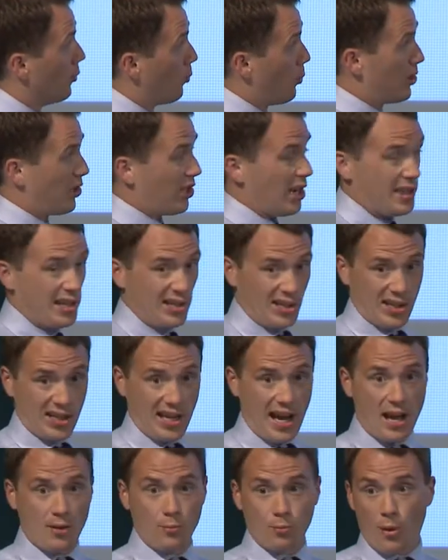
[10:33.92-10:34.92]
We see this
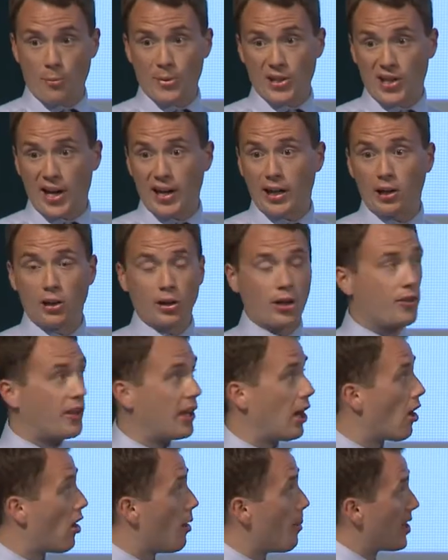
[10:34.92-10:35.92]
again when we take a look at
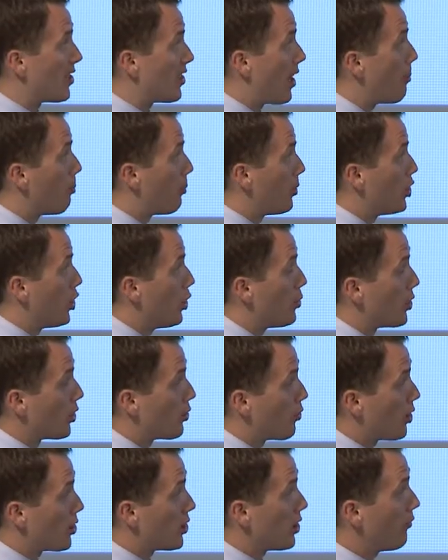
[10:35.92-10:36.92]
the RMS amplitudes
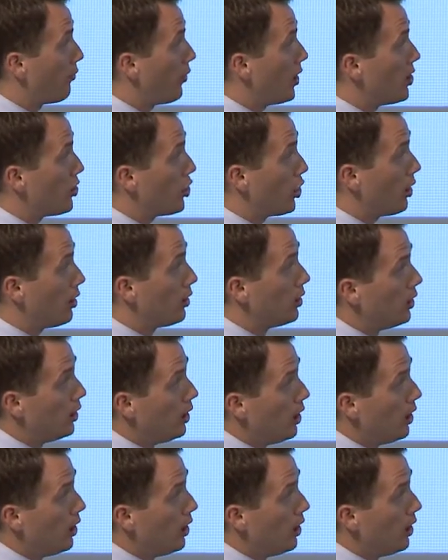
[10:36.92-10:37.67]
across the feature.